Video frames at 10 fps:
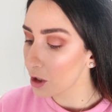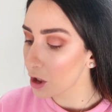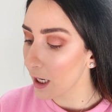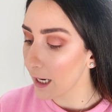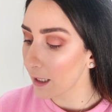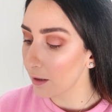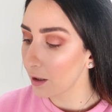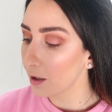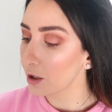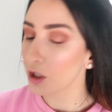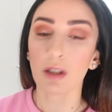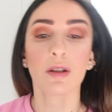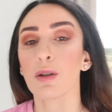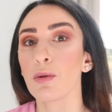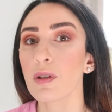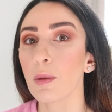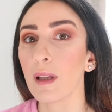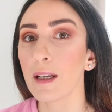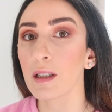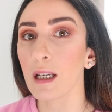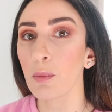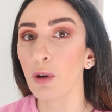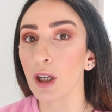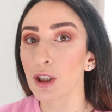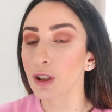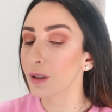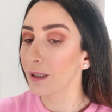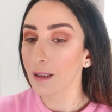shade, just use the blending brush